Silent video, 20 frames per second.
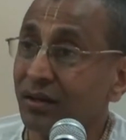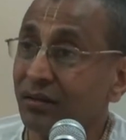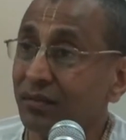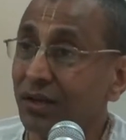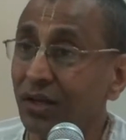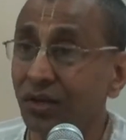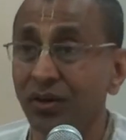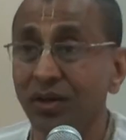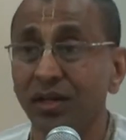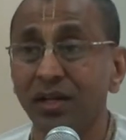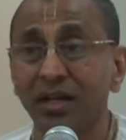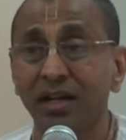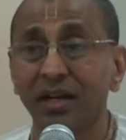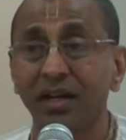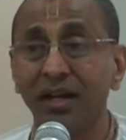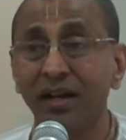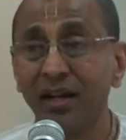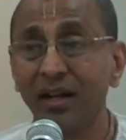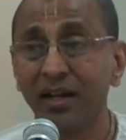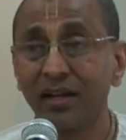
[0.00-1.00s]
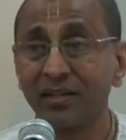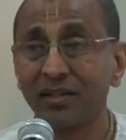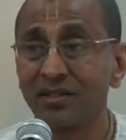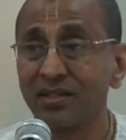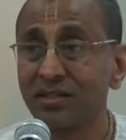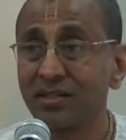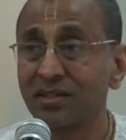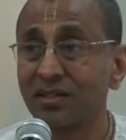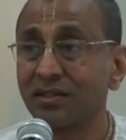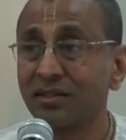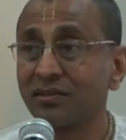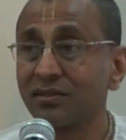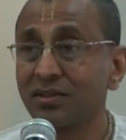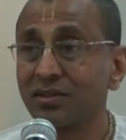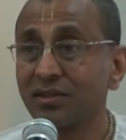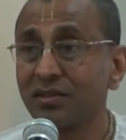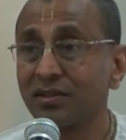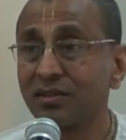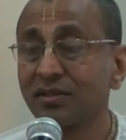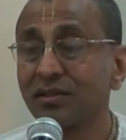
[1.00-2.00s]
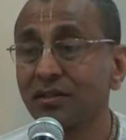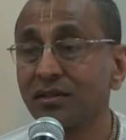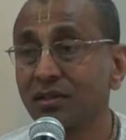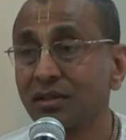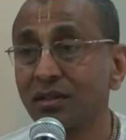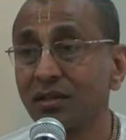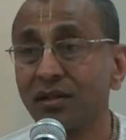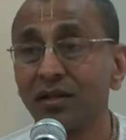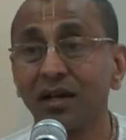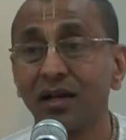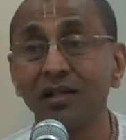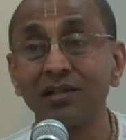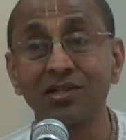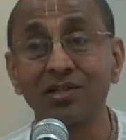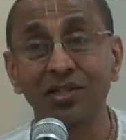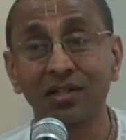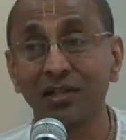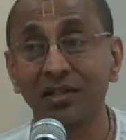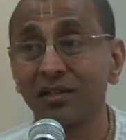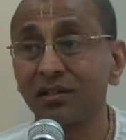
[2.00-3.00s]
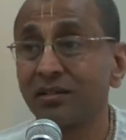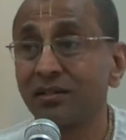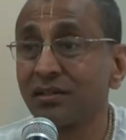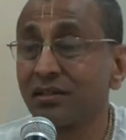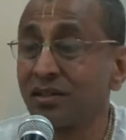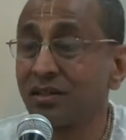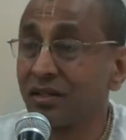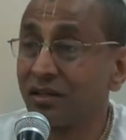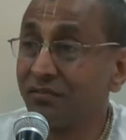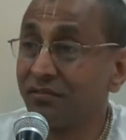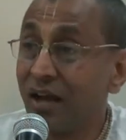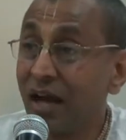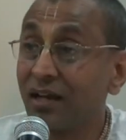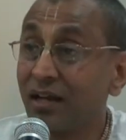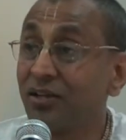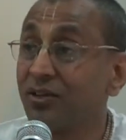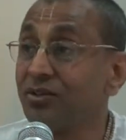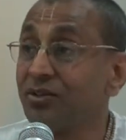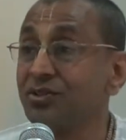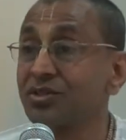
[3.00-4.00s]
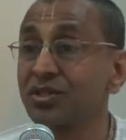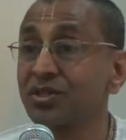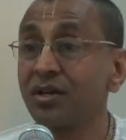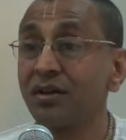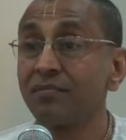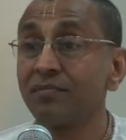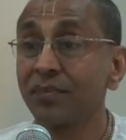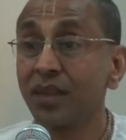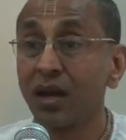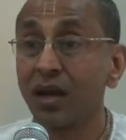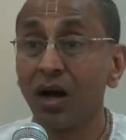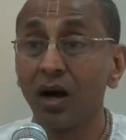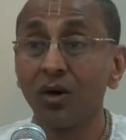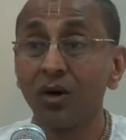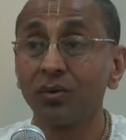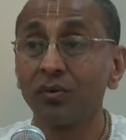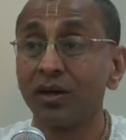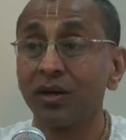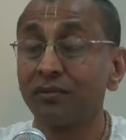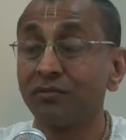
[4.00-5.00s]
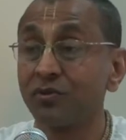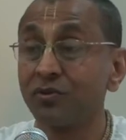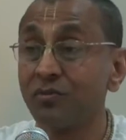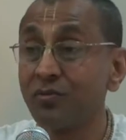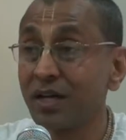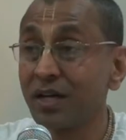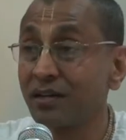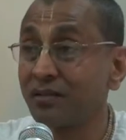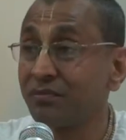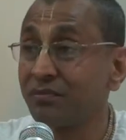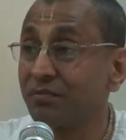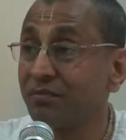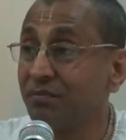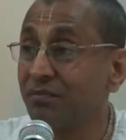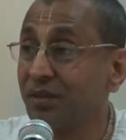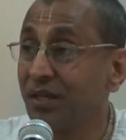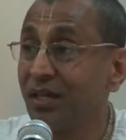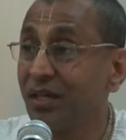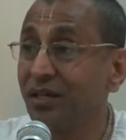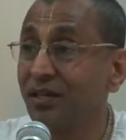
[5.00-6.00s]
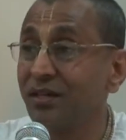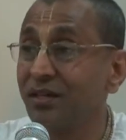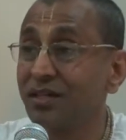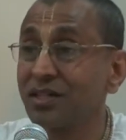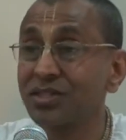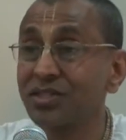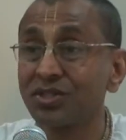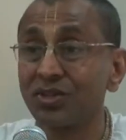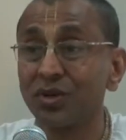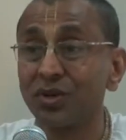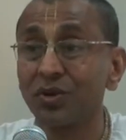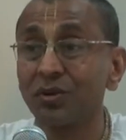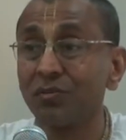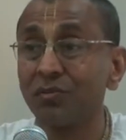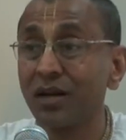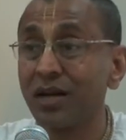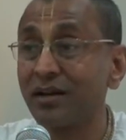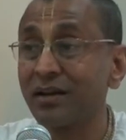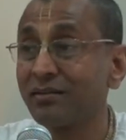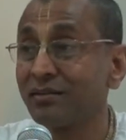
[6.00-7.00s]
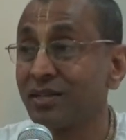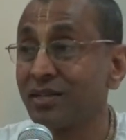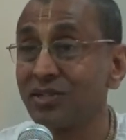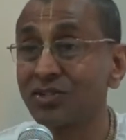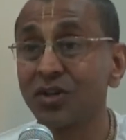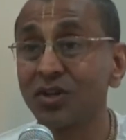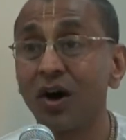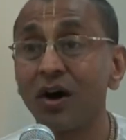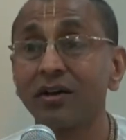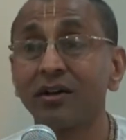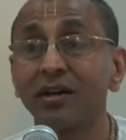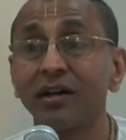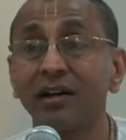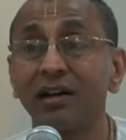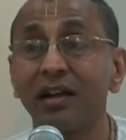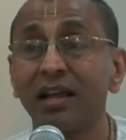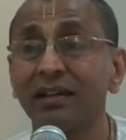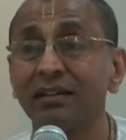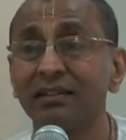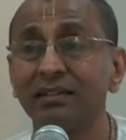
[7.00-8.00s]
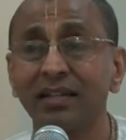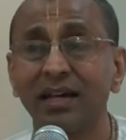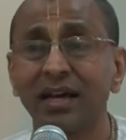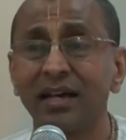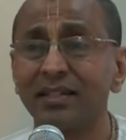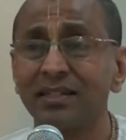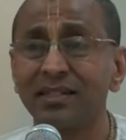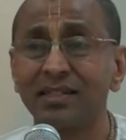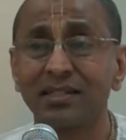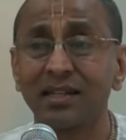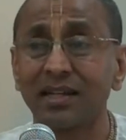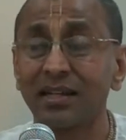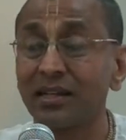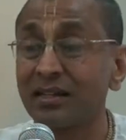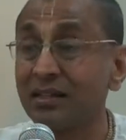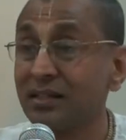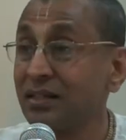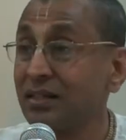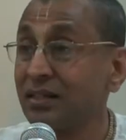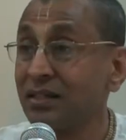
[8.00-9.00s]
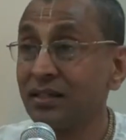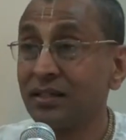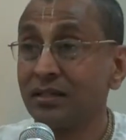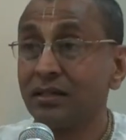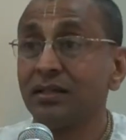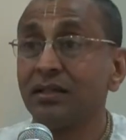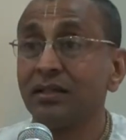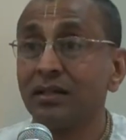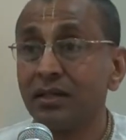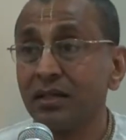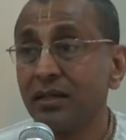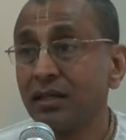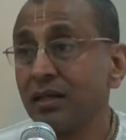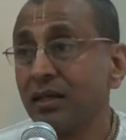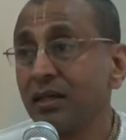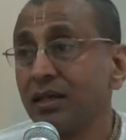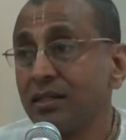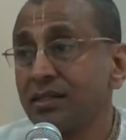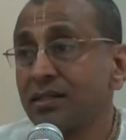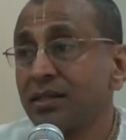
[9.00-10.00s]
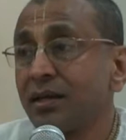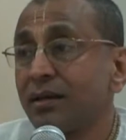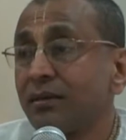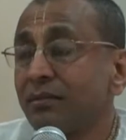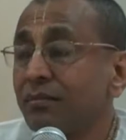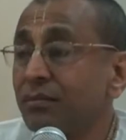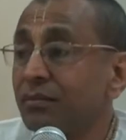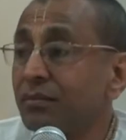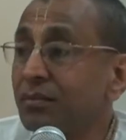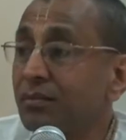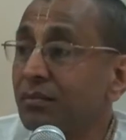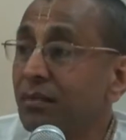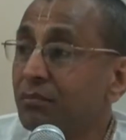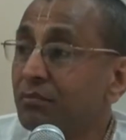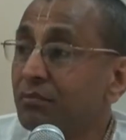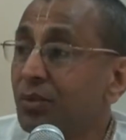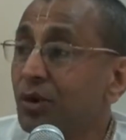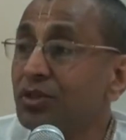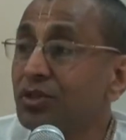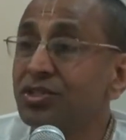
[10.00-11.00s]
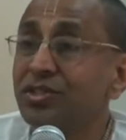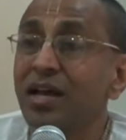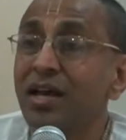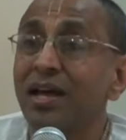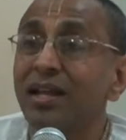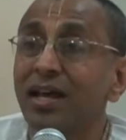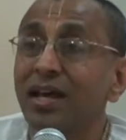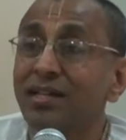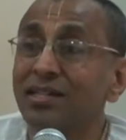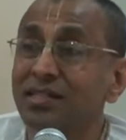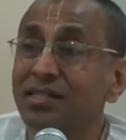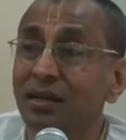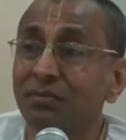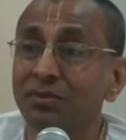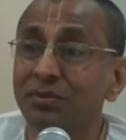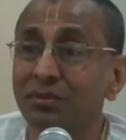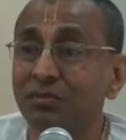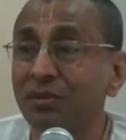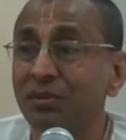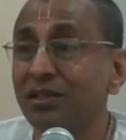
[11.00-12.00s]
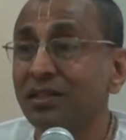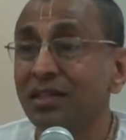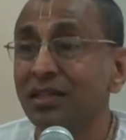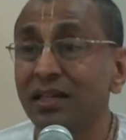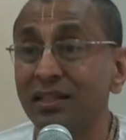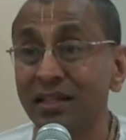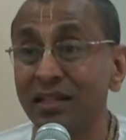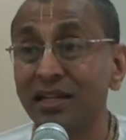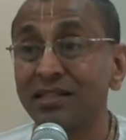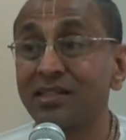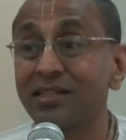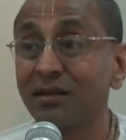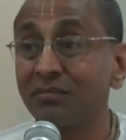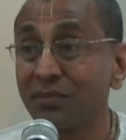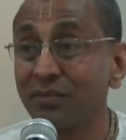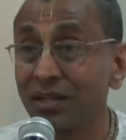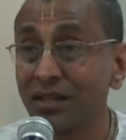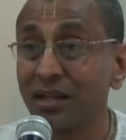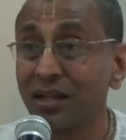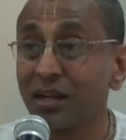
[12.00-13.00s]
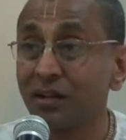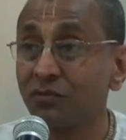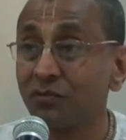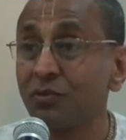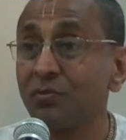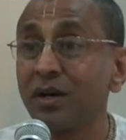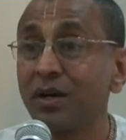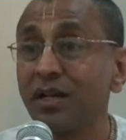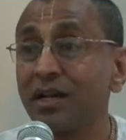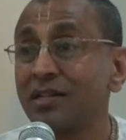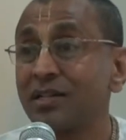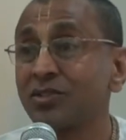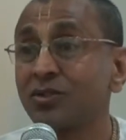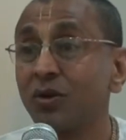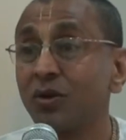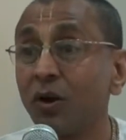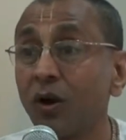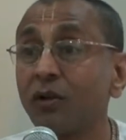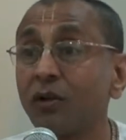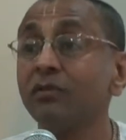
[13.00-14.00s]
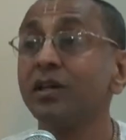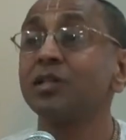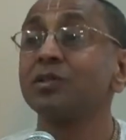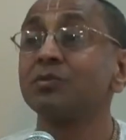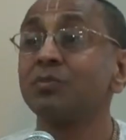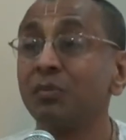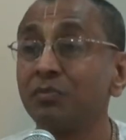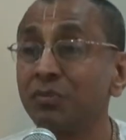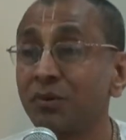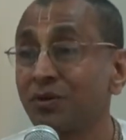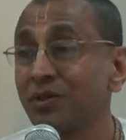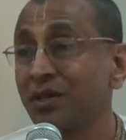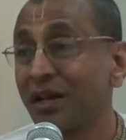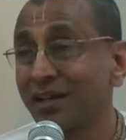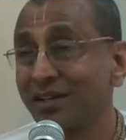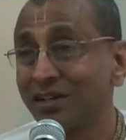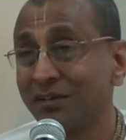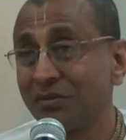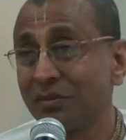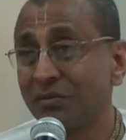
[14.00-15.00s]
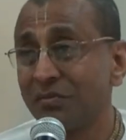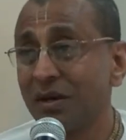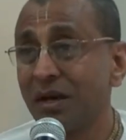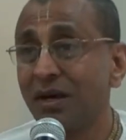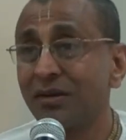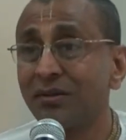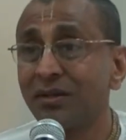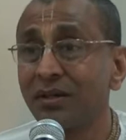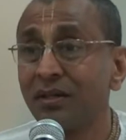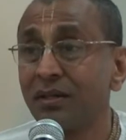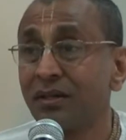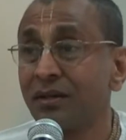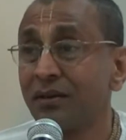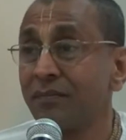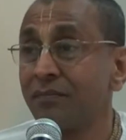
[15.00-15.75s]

In an Indian cultural values, how a woman being disrobed and dishonored like that is a most unacceptable thing. That's something that a woman has to always be protective about.